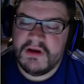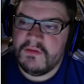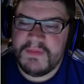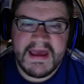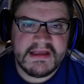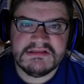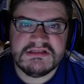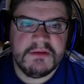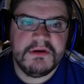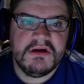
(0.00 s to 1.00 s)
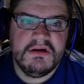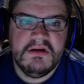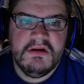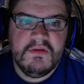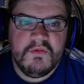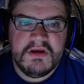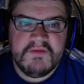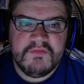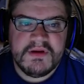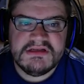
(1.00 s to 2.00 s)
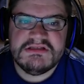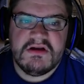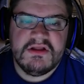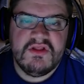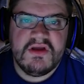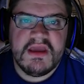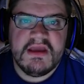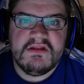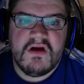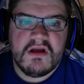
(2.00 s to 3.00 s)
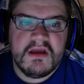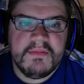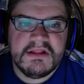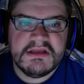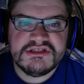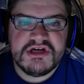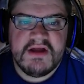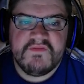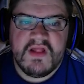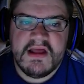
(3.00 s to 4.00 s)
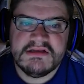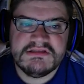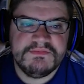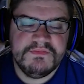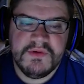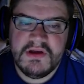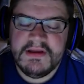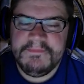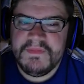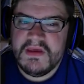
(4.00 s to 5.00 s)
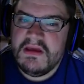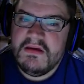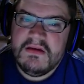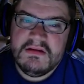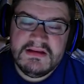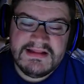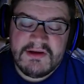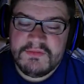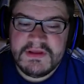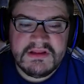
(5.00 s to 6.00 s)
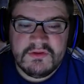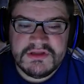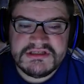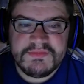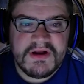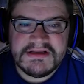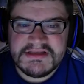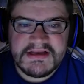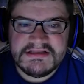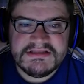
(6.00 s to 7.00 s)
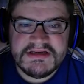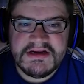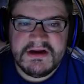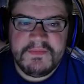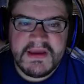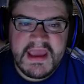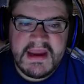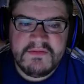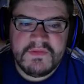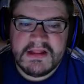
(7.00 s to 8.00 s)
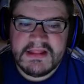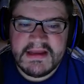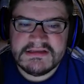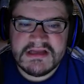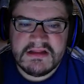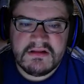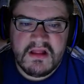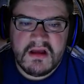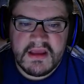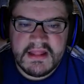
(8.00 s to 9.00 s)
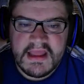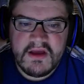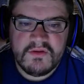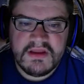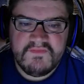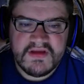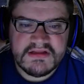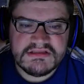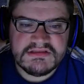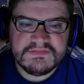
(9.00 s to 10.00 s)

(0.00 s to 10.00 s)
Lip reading: back in summer when everybody started looking and talking about this draft class. But that would be the only surprise I could see here. At pick 8, Atlanta's on the clock, and they go defense.